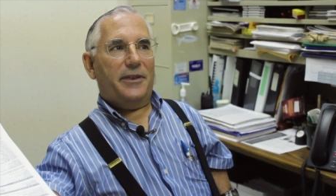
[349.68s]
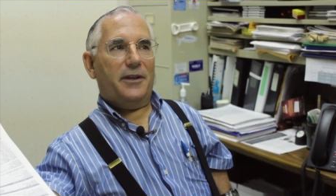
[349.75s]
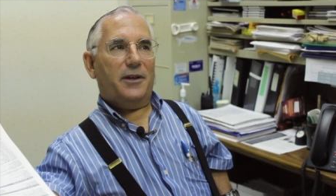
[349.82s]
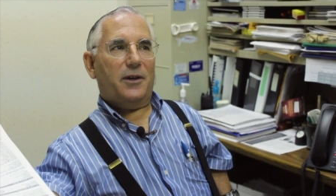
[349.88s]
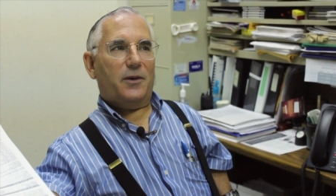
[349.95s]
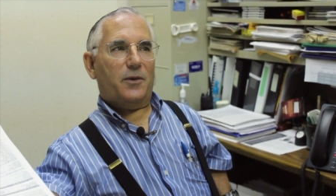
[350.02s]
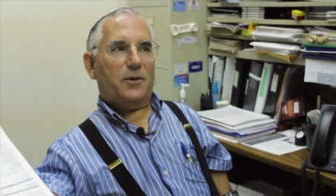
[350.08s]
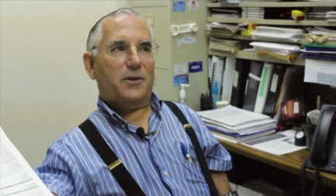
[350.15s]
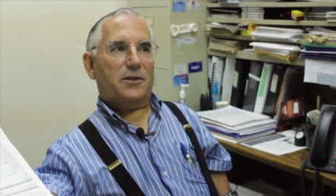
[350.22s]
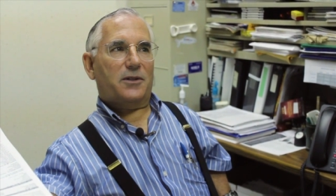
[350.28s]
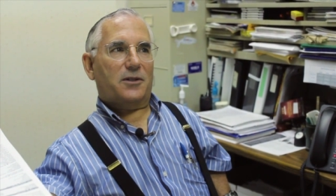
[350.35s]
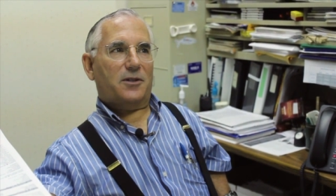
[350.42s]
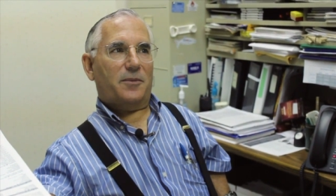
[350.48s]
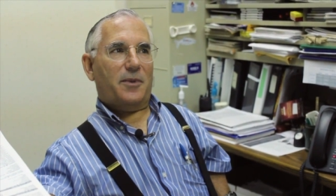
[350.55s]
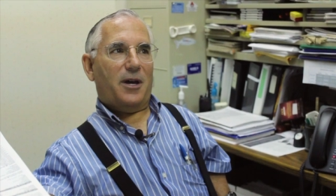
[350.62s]
think it cost
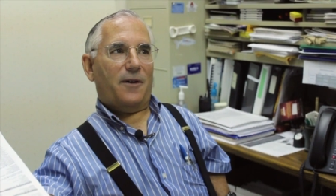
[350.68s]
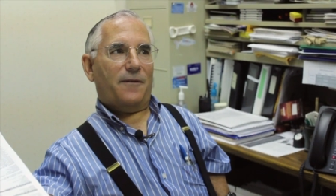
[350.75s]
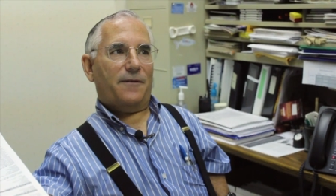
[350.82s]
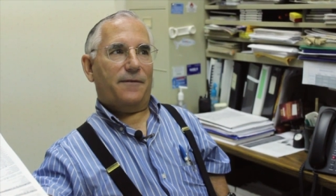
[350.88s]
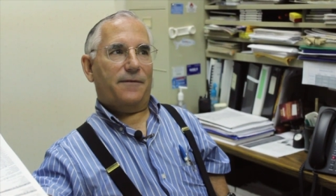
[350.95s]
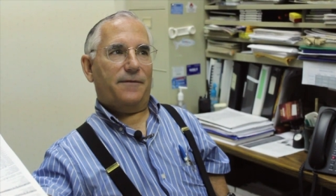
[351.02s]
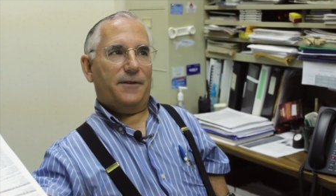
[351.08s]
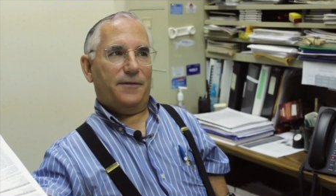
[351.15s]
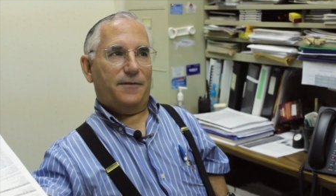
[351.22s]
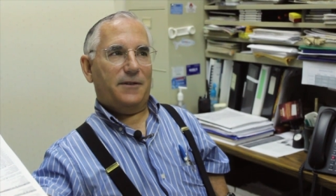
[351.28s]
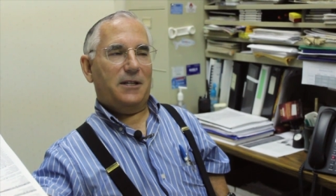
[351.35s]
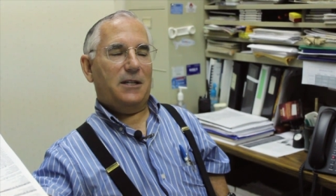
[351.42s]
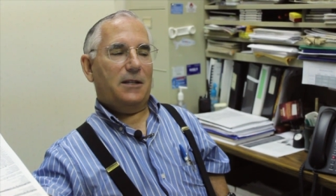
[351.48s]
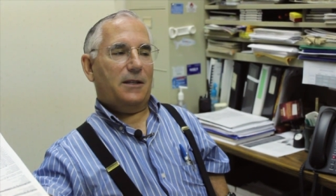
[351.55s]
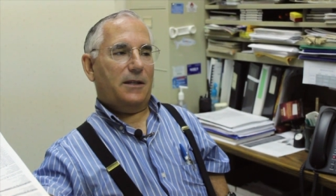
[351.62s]
us about
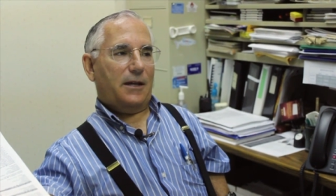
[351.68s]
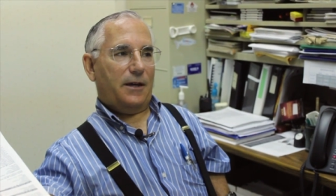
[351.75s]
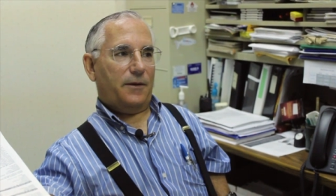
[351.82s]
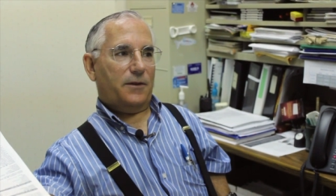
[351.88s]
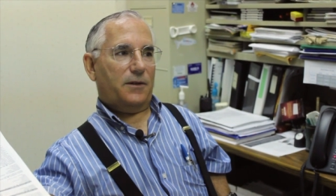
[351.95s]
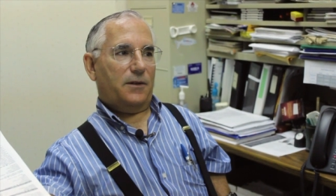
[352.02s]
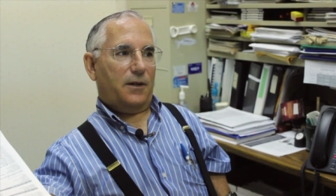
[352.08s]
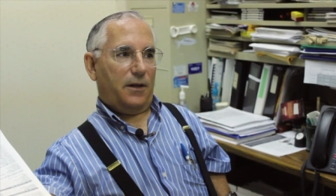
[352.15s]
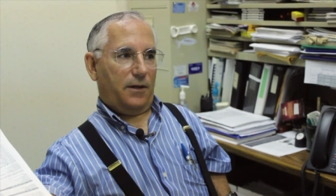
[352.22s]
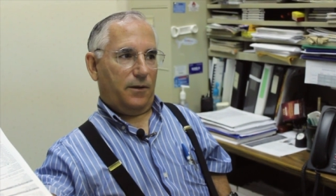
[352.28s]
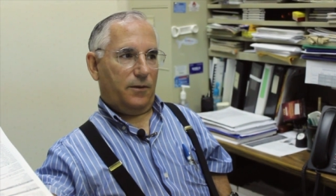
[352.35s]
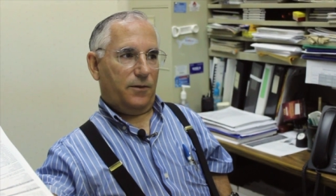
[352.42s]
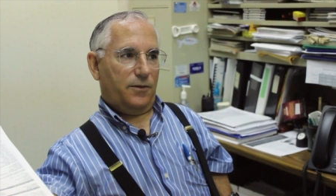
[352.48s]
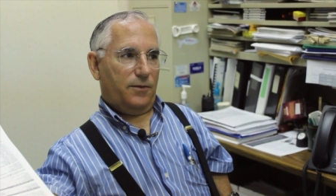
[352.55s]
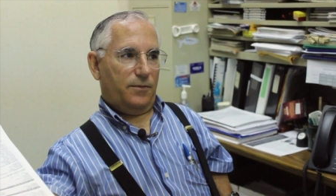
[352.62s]

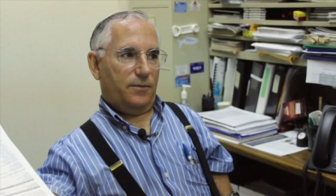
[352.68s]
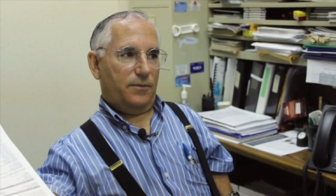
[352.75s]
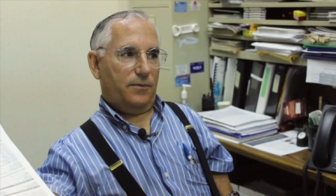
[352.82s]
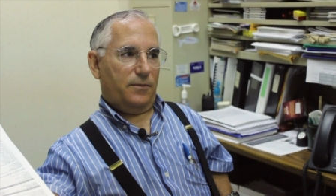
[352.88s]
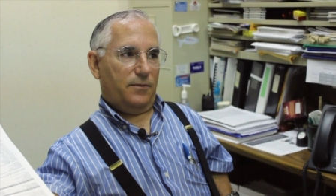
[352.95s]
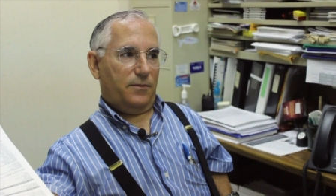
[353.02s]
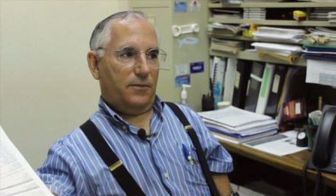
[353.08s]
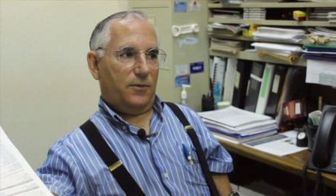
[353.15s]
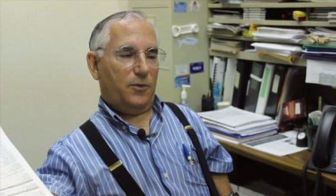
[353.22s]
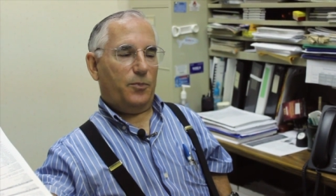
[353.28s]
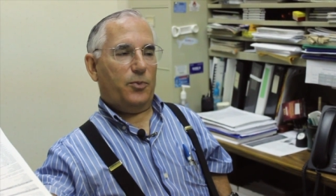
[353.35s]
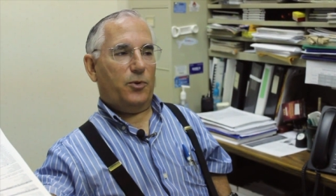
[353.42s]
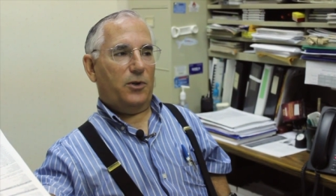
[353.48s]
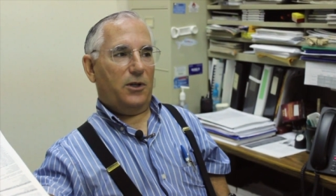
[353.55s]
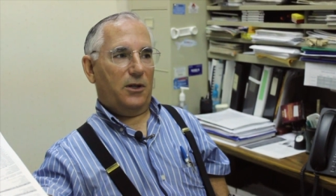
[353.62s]
$15,000 to
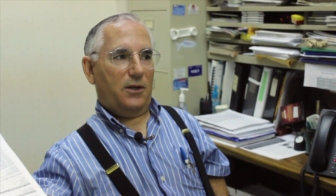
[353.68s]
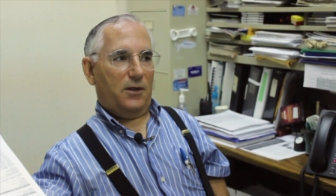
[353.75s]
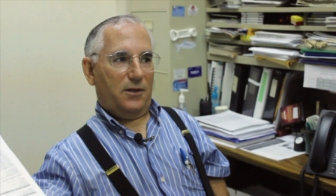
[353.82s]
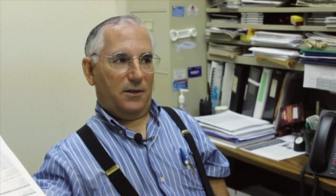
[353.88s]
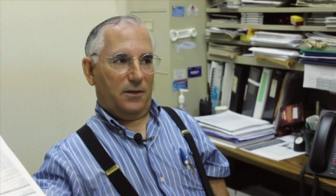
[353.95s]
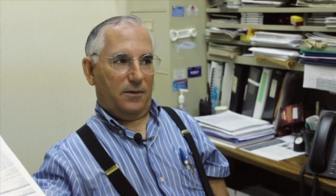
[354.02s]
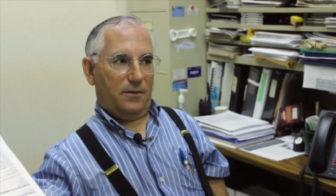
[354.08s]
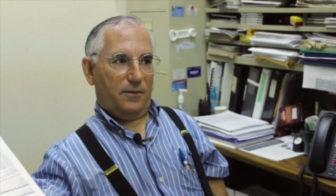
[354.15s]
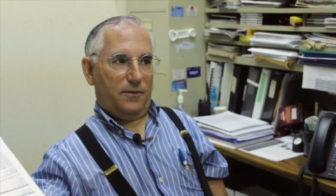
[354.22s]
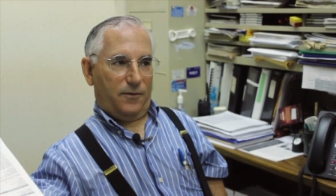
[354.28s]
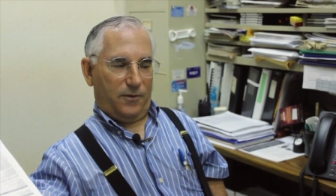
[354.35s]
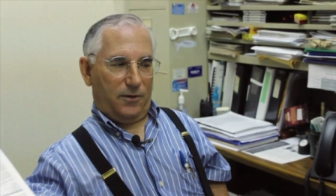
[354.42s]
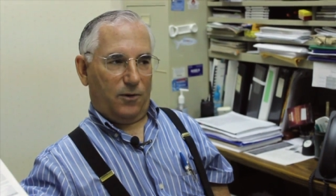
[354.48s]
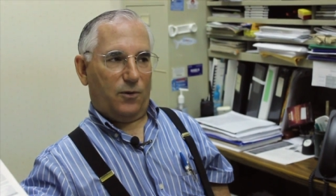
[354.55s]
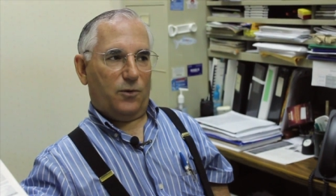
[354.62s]
put in this
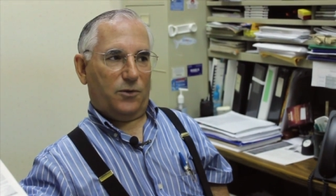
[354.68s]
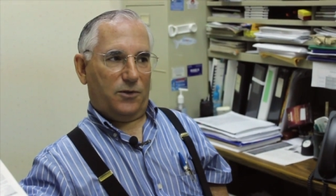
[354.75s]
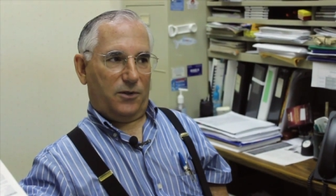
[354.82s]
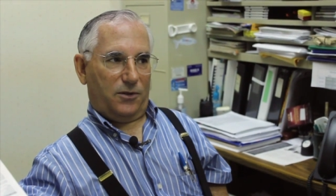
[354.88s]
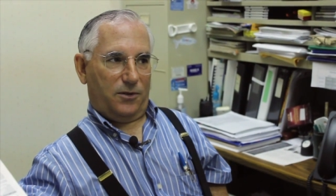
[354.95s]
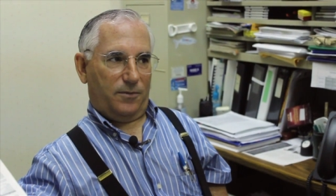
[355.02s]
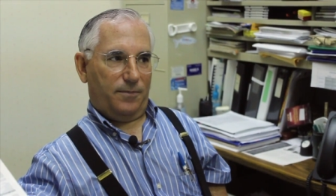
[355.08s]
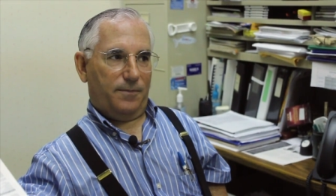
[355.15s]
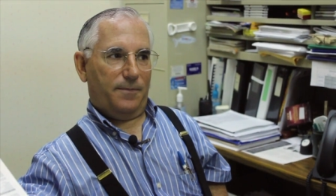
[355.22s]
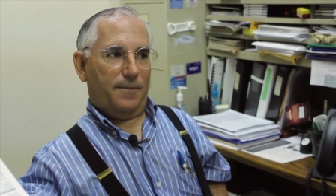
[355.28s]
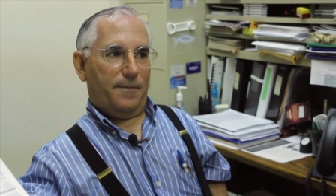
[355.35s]
for the whole system.